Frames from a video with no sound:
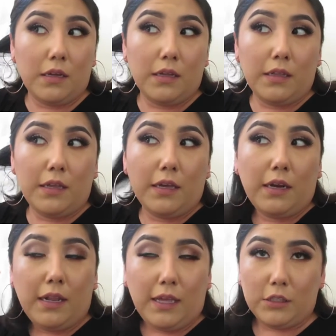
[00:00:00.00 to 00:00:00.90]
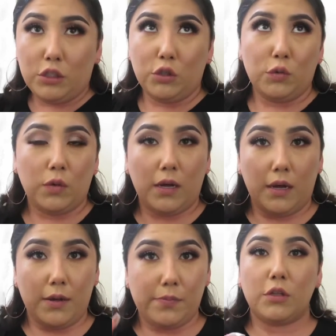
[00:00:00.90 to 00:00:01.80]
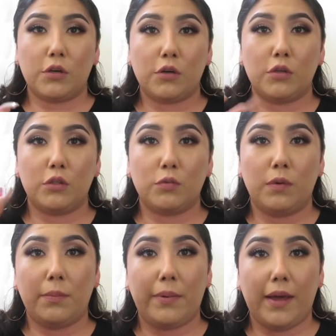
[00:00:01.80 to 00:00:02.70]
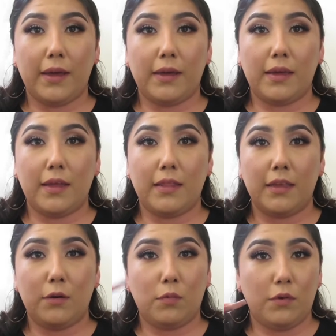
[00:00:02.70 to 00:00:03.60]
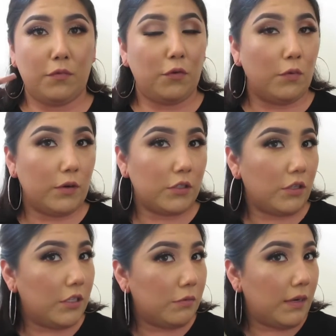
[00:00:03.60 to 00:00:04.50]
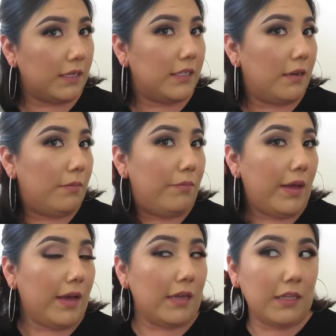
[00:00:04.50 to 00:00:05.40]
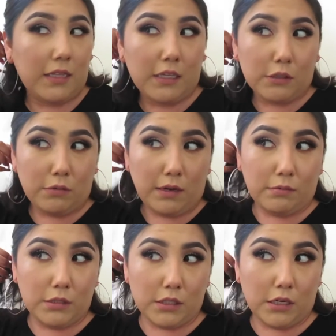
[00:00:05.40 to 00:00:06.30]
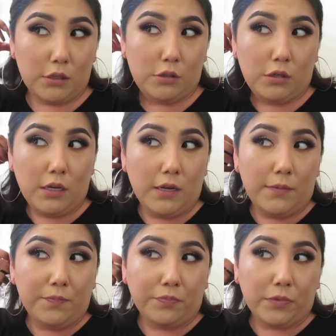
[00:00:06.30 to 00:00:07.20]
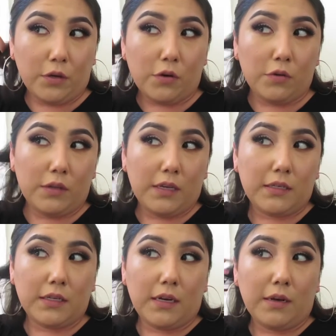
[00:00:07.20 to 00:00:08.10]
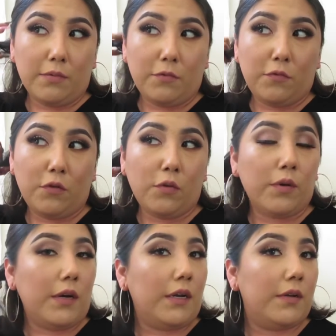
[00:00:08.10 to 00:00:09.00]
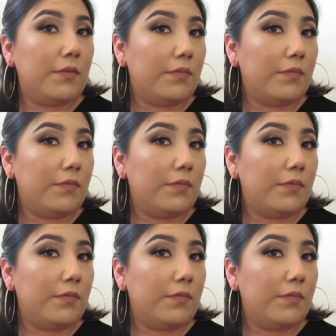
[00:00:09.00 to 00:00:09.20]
And then I like to do the curls one back and then one forward. So this one I did it back, and then this one I'm just gonna curl it forward,